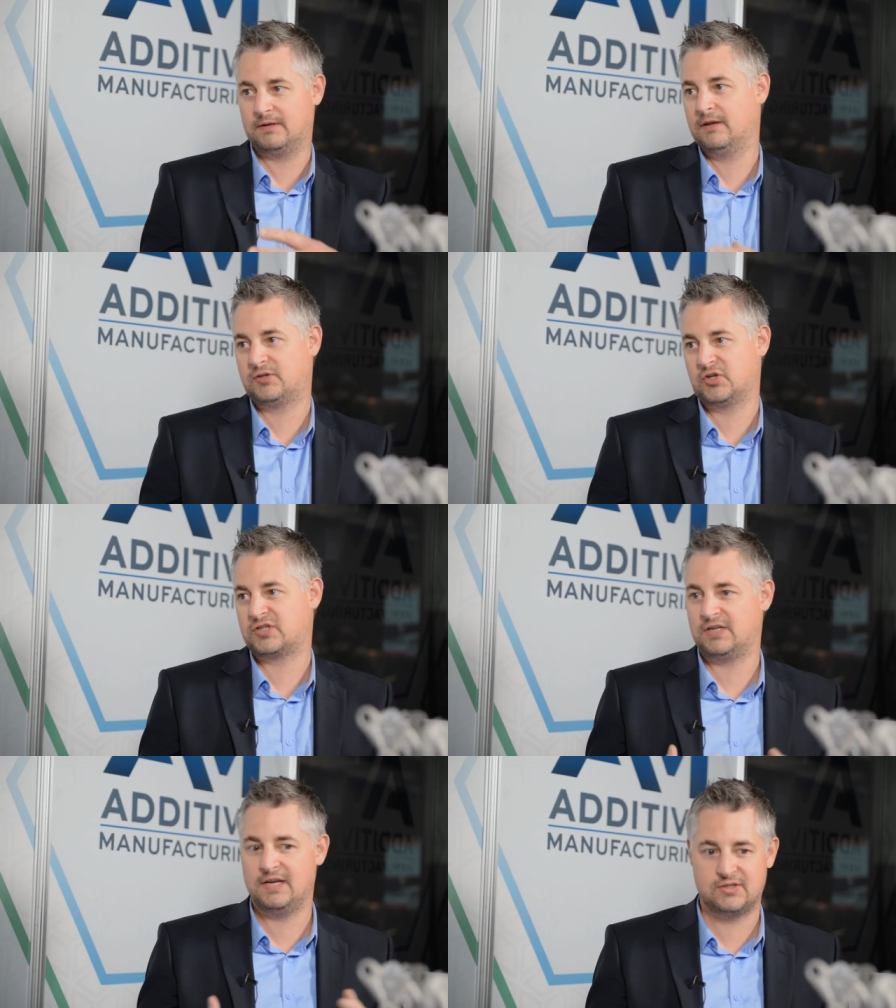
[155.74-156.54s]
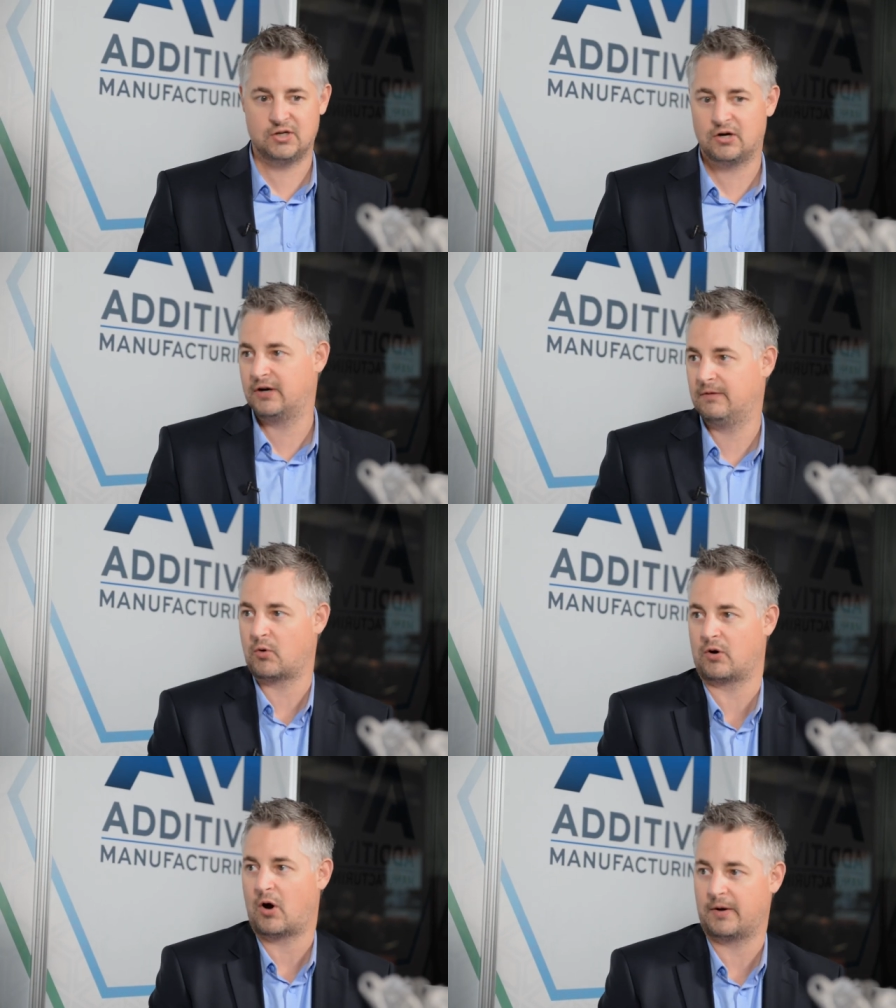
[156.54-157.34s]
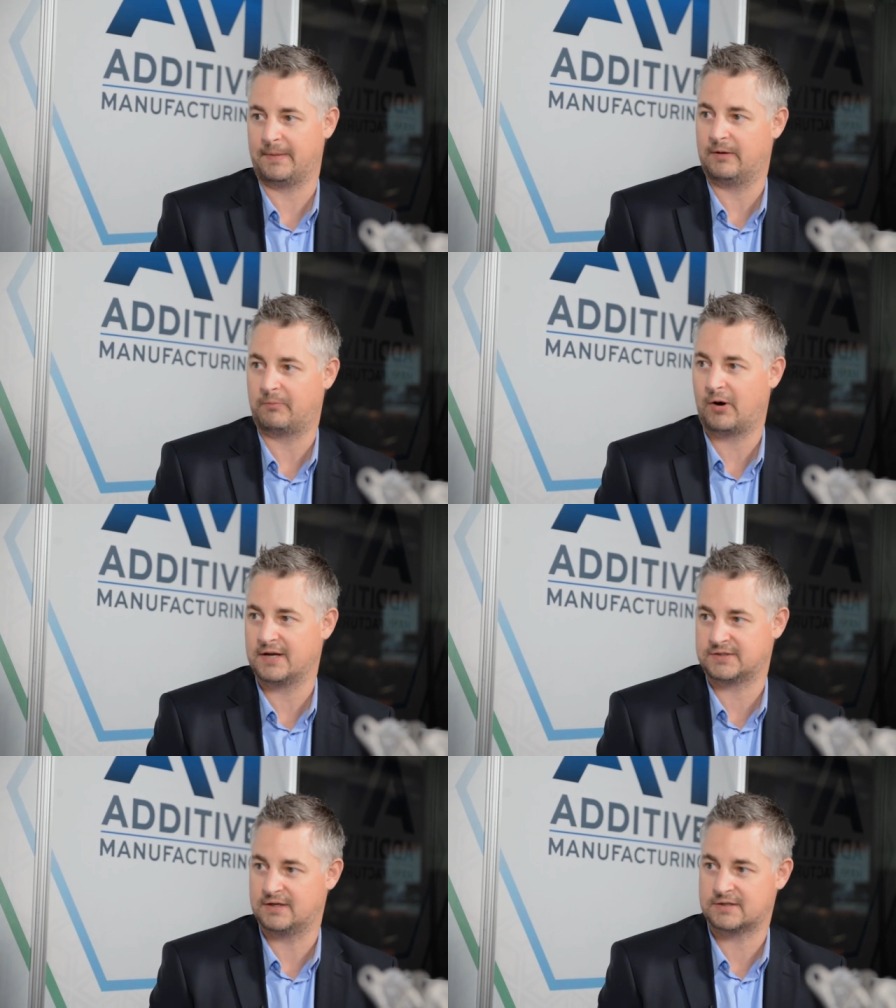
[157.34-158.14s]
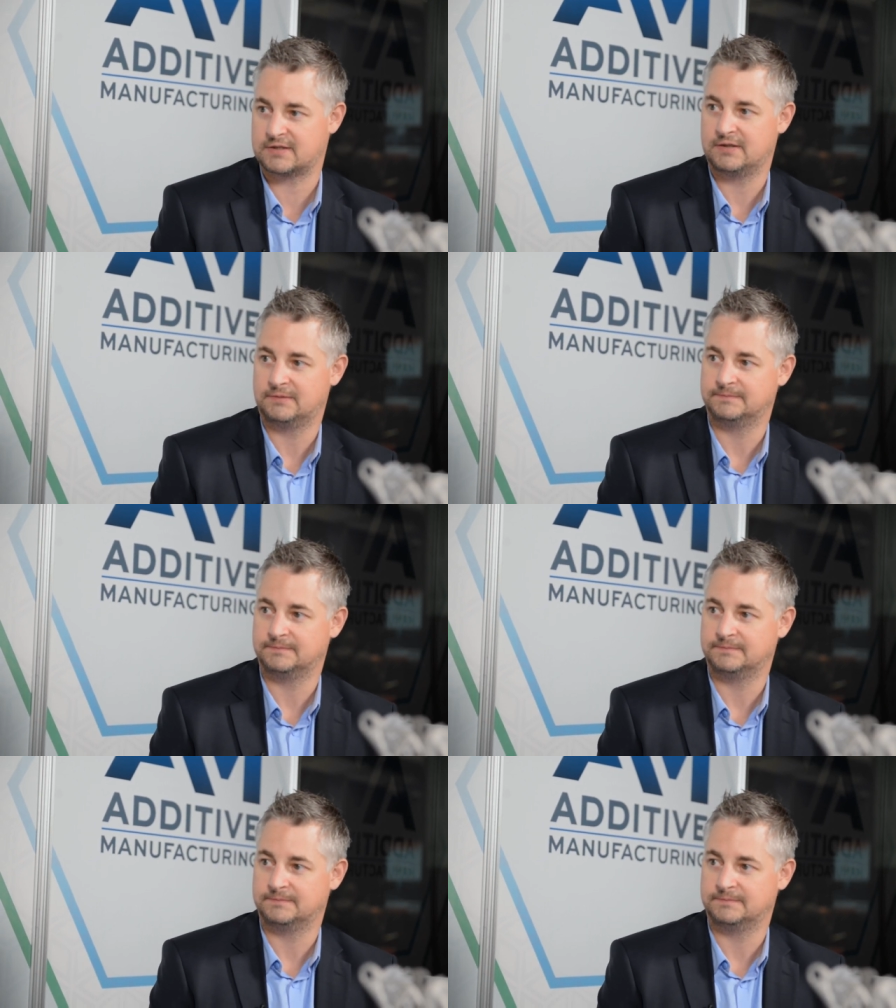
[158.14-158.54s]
it it's just easier and more automated process.